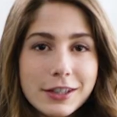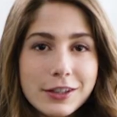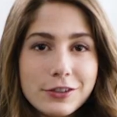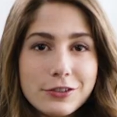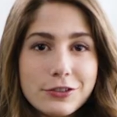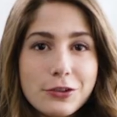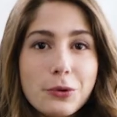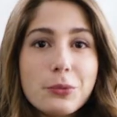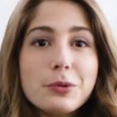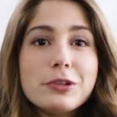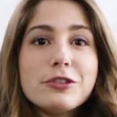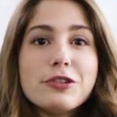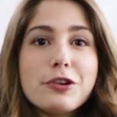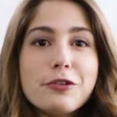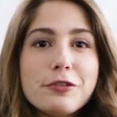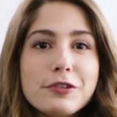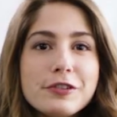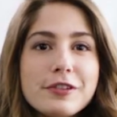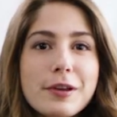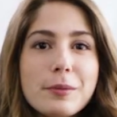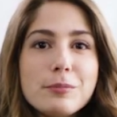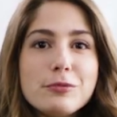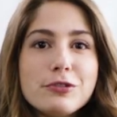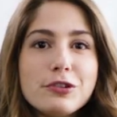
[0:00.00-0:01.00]
So with
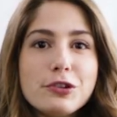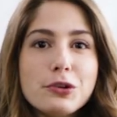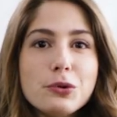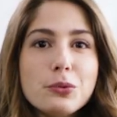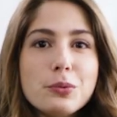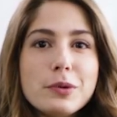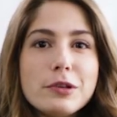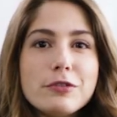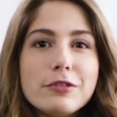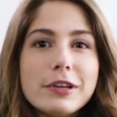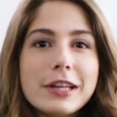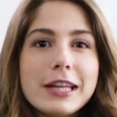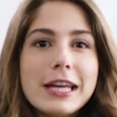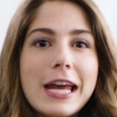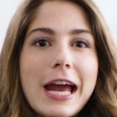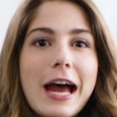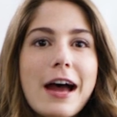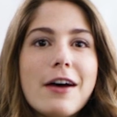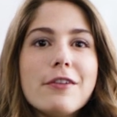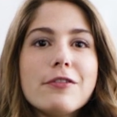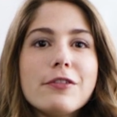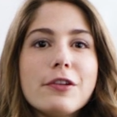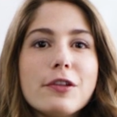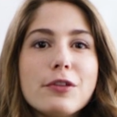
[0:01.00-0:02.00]
Surface Hub 2, we really
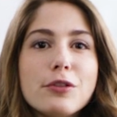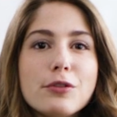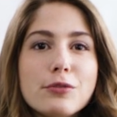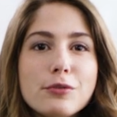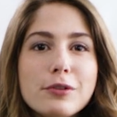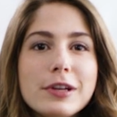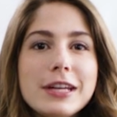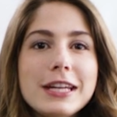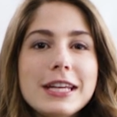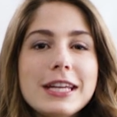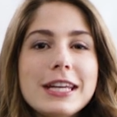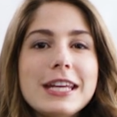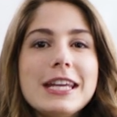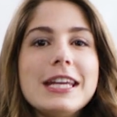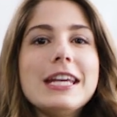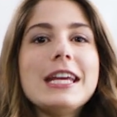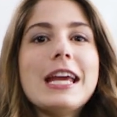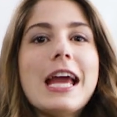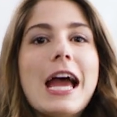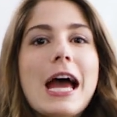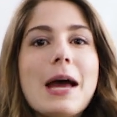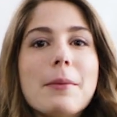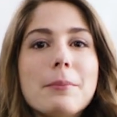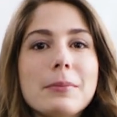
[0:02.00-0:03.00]
have three
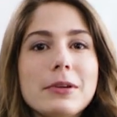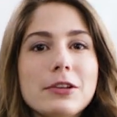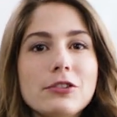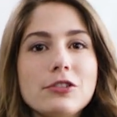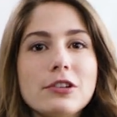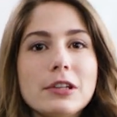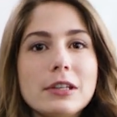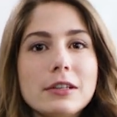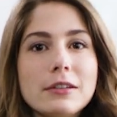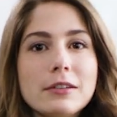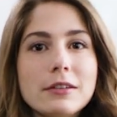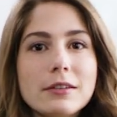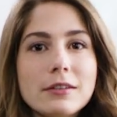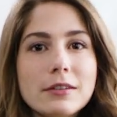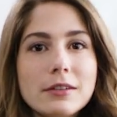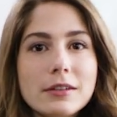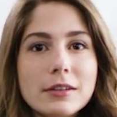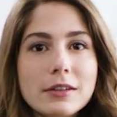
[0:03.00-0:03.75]
key ambitions.